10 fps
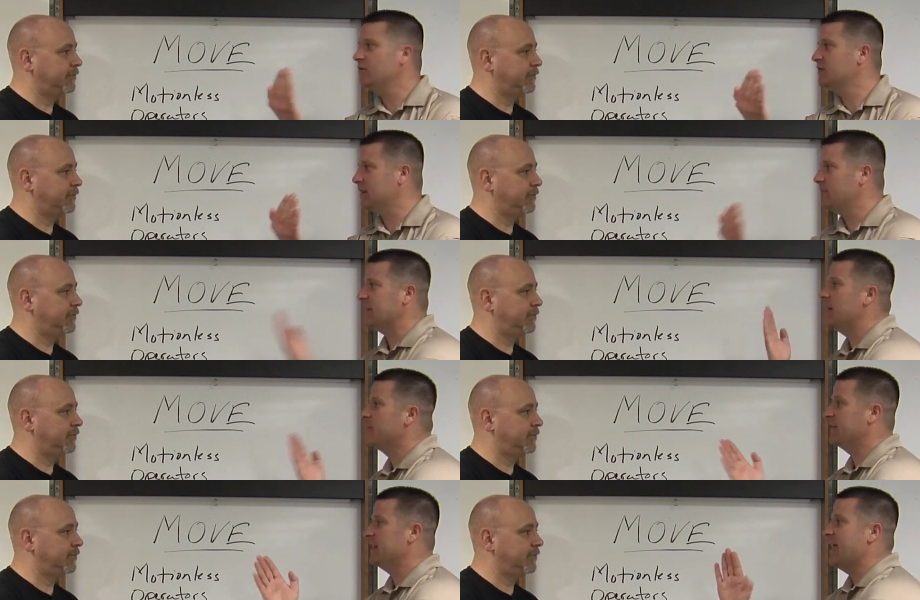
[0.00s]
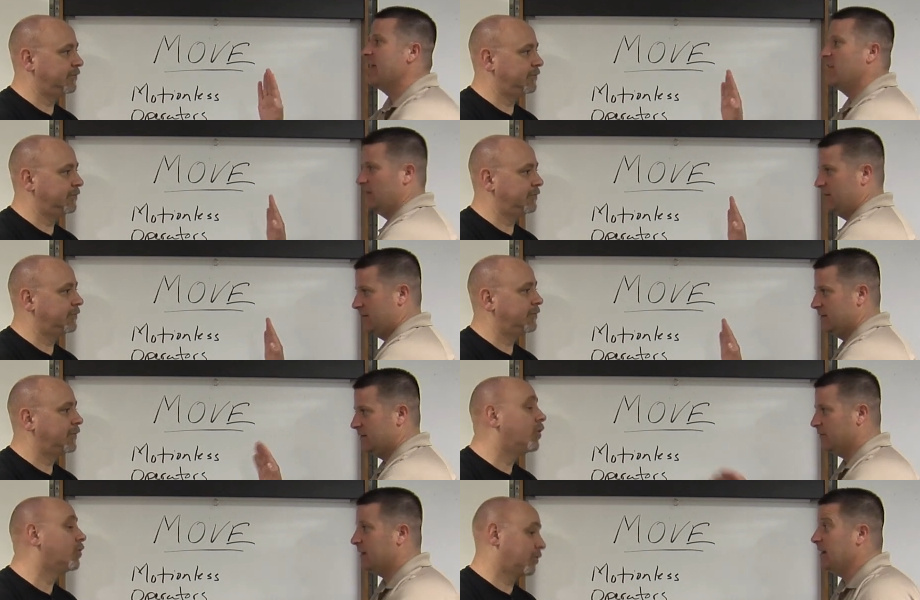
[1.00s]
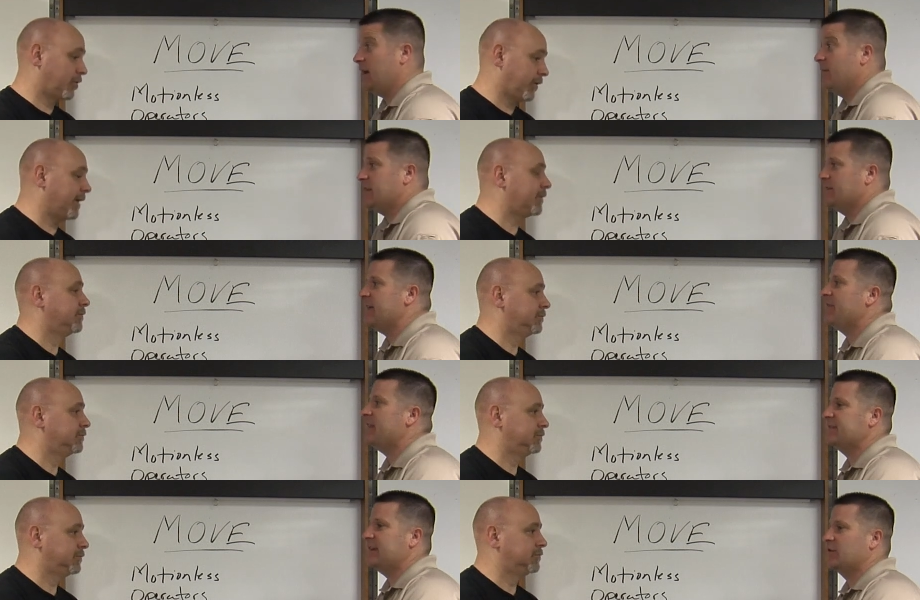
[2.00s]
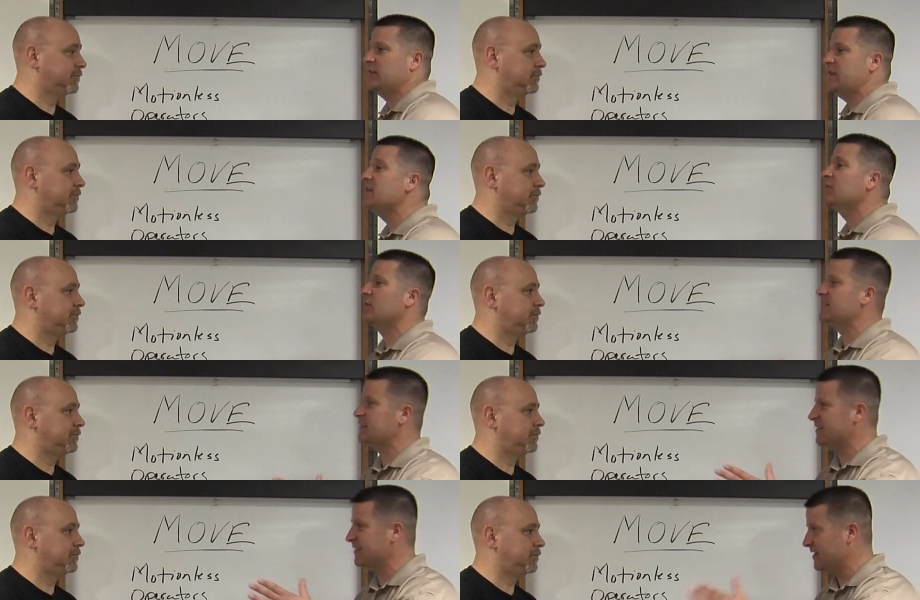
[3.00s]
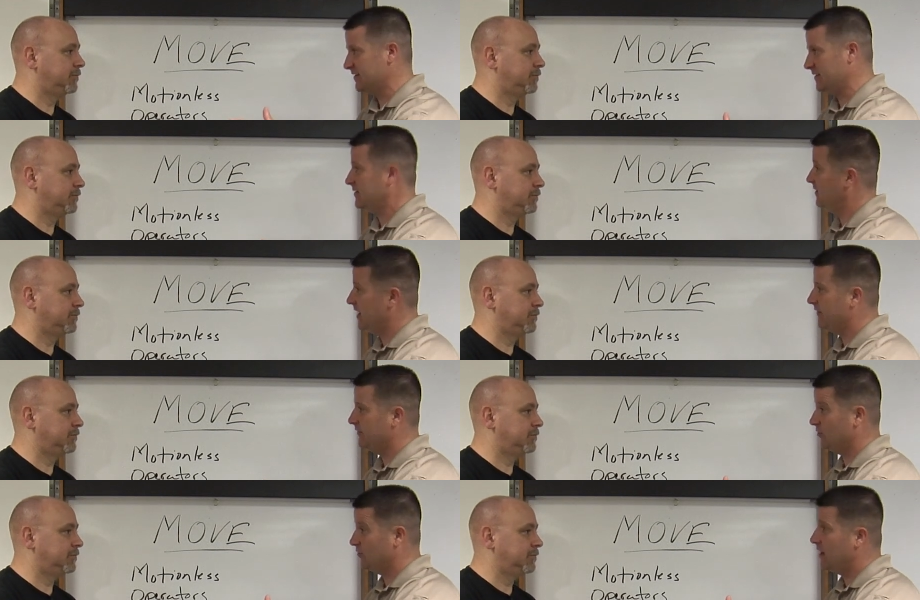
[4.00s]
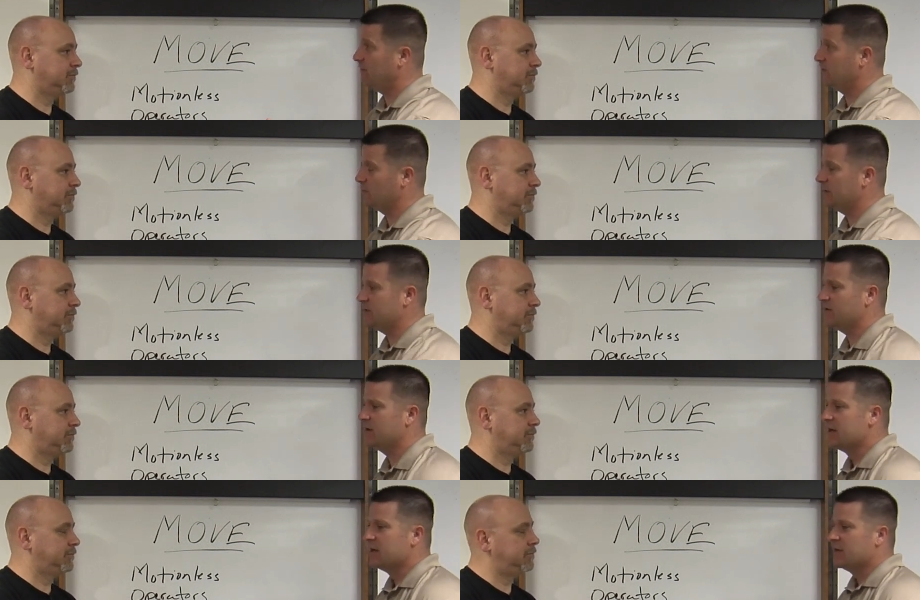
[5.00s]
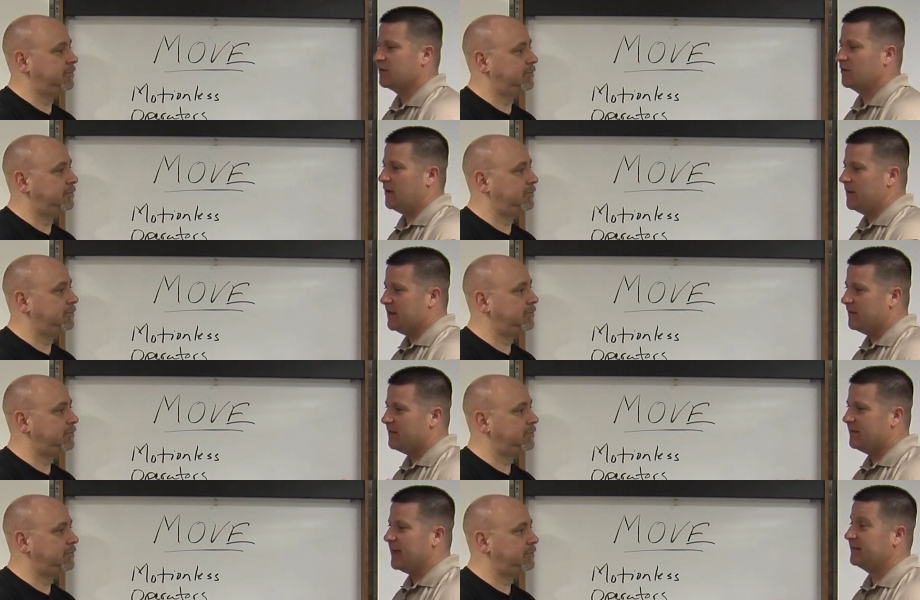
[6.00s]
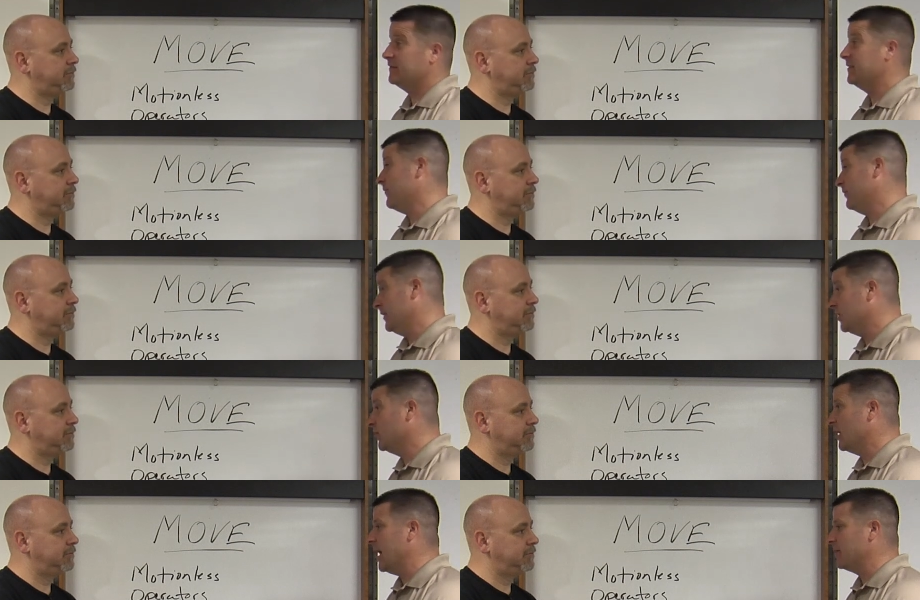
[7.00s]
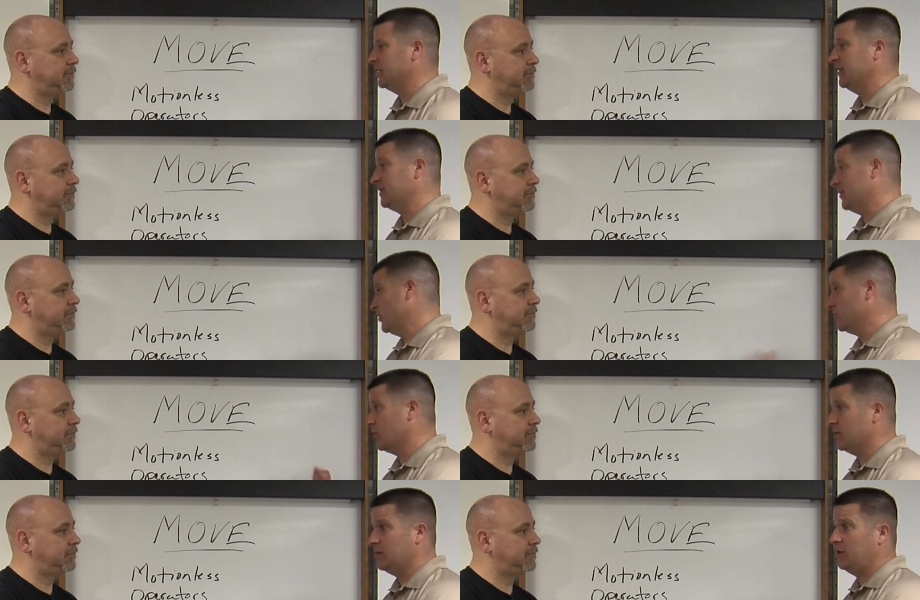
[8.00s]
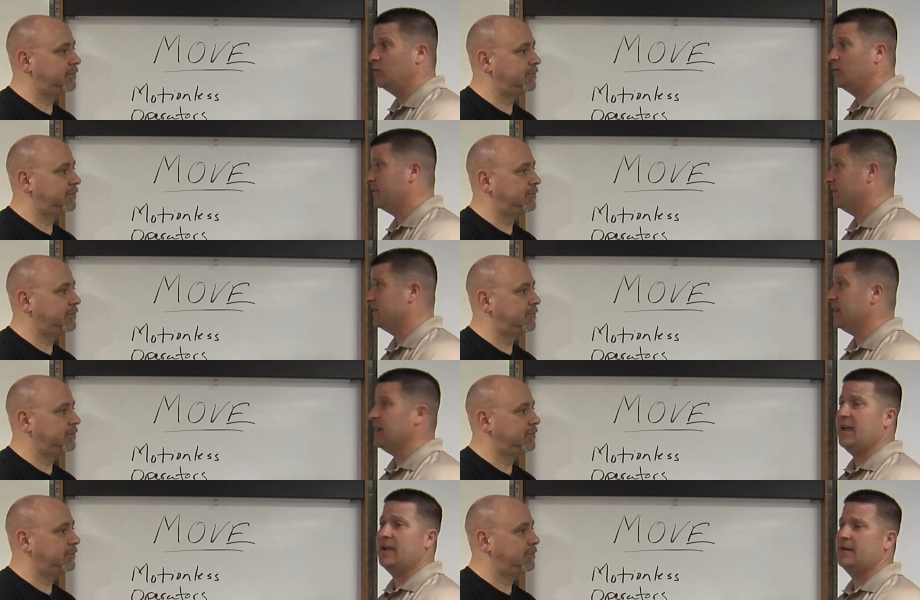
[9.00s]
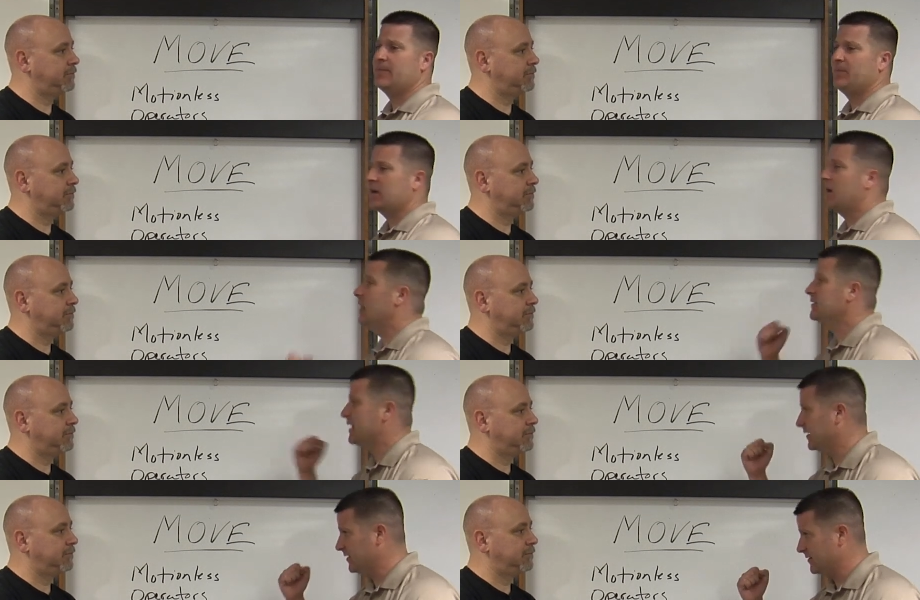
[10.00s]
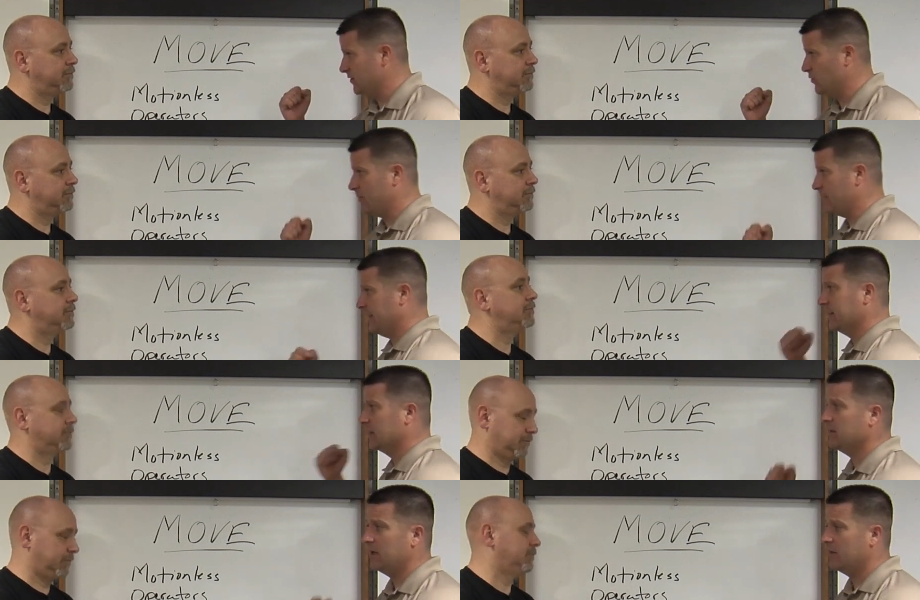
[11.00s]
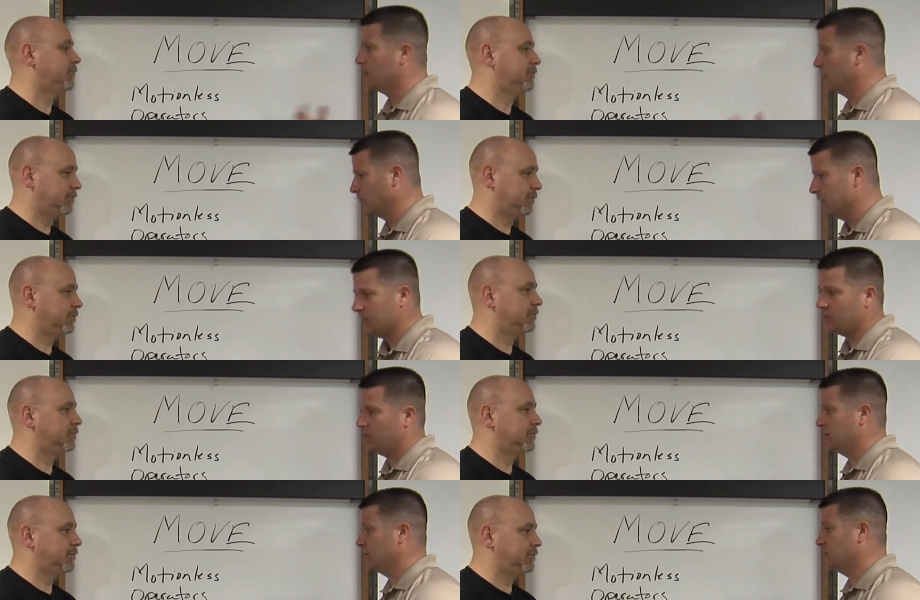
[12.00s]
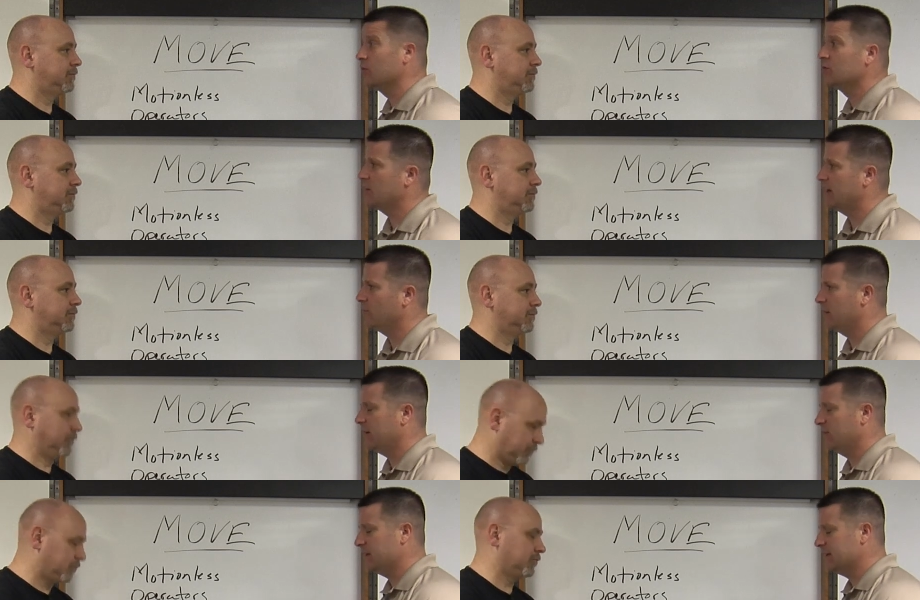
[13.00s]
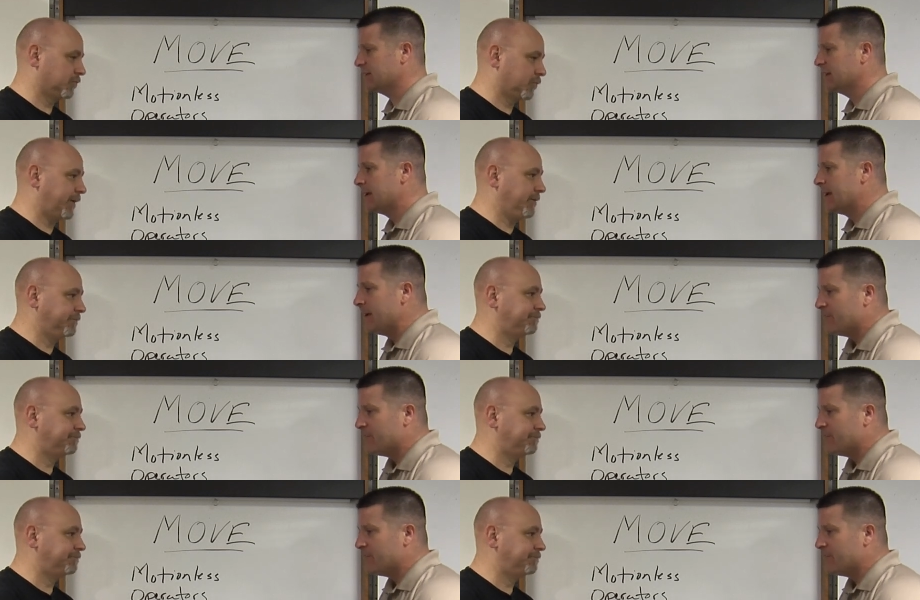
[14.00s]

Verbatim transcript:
Speaker 1: do some type of an L. Right? Correct. I mean, that, that's actually increasing the distance that they have to travel to reach you. So, I mean, that's definitely a good option if someone's charging you with, say, a contact distance weapon like a club or a wrench or a screwdriver, whatever it is. Right